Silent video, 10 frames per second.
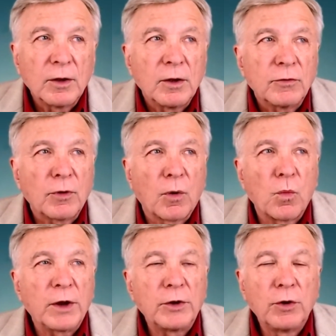So
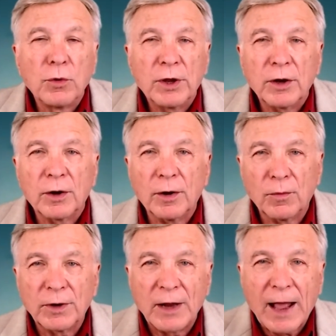when you hear,
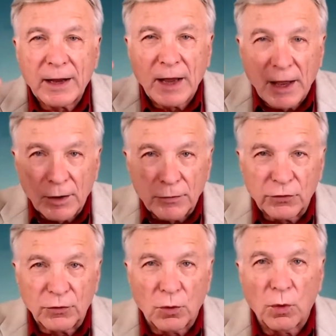when that kind of
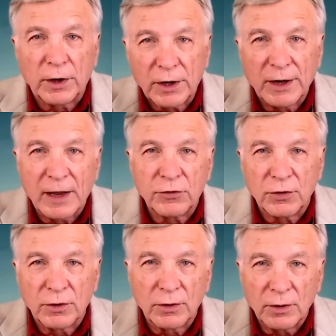stored
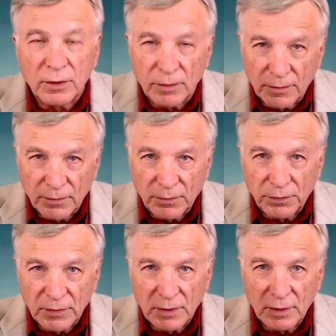connection
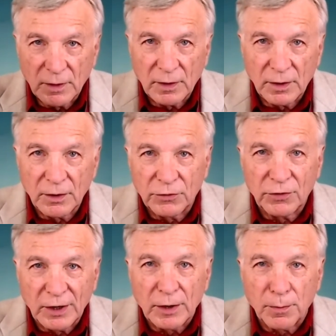is
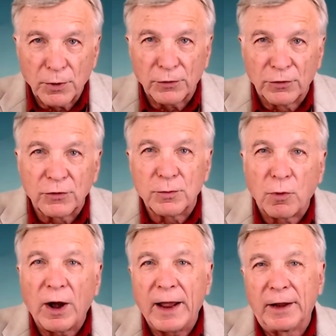in a person's
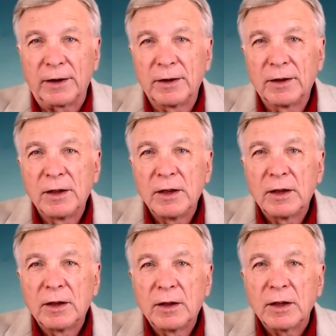brain,
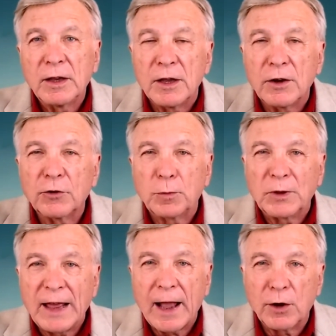he hears
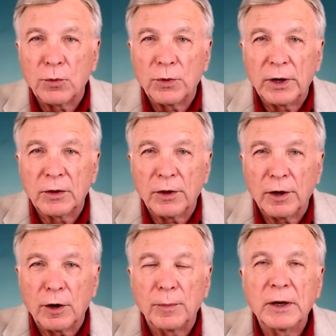Pythagorean
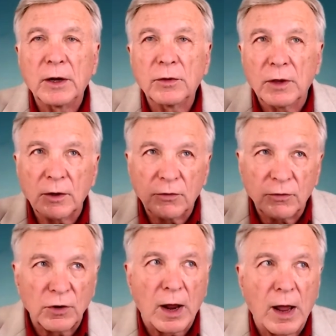theorem and he thinks
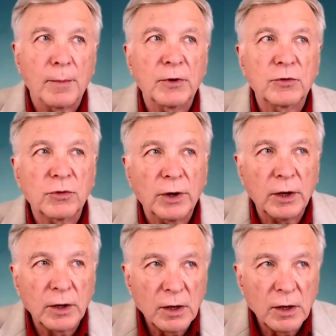geometry,